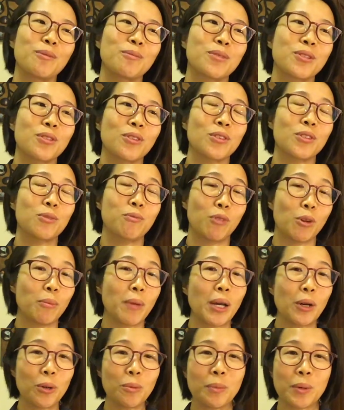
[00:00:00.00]
So for
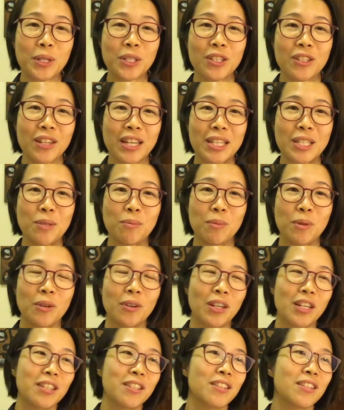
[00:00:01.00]
my own personal
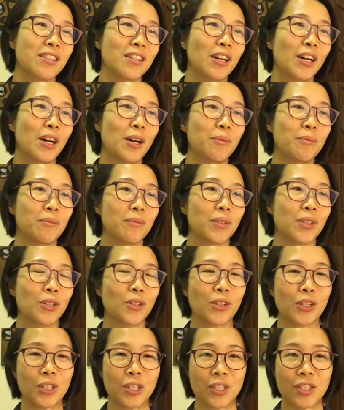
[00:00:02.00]
experience, you
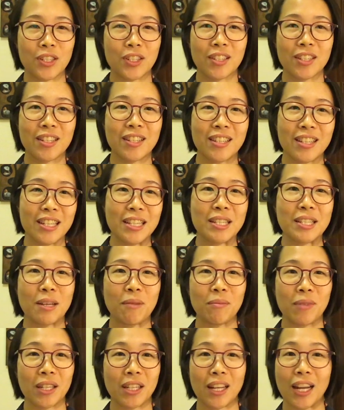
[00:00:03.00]
know, consistency is
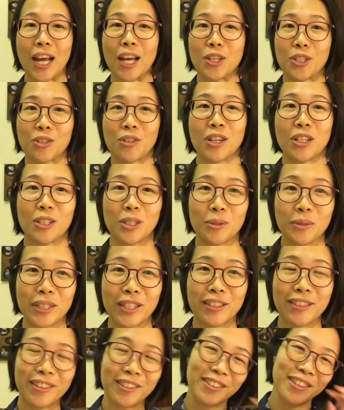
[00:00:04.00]
something that I struggle
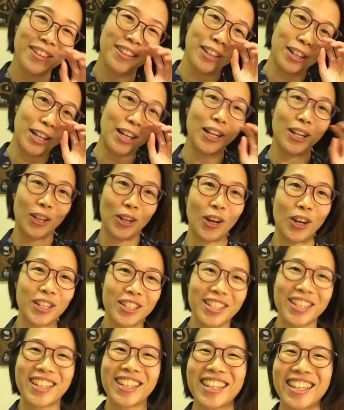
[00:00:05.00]
with a
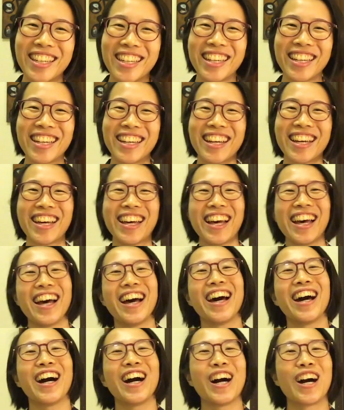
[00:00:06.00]
lot.
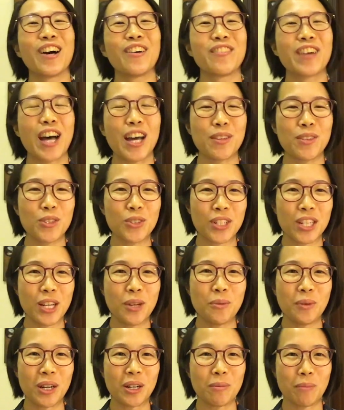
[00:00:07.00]
I
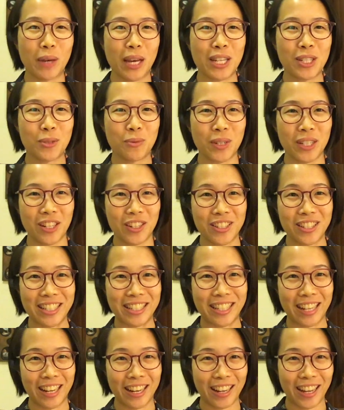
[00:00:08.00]
usually work best when there's a
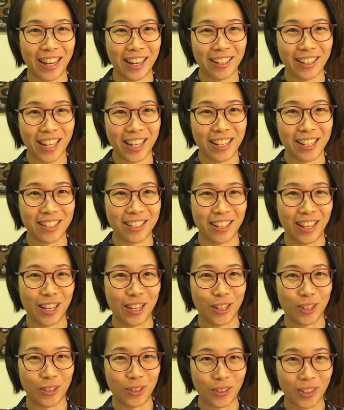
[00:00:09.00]
deadline and it's
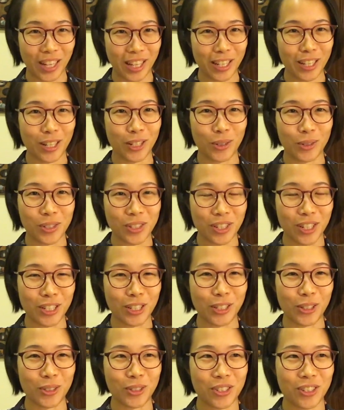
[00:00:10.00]
like, you know, getting closer
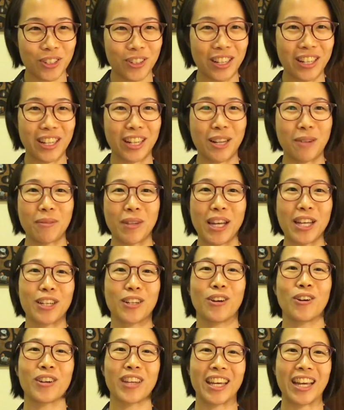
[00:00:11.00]
and closer, and then I'm
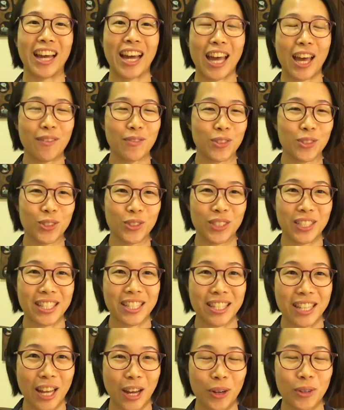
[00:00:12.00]
like, okay, I have to do
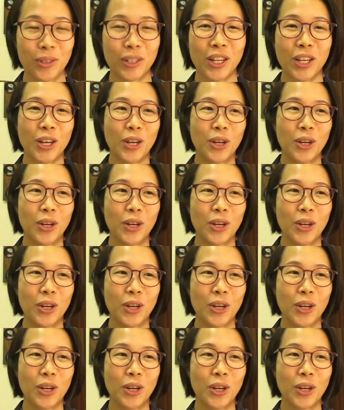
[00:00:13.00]
this now.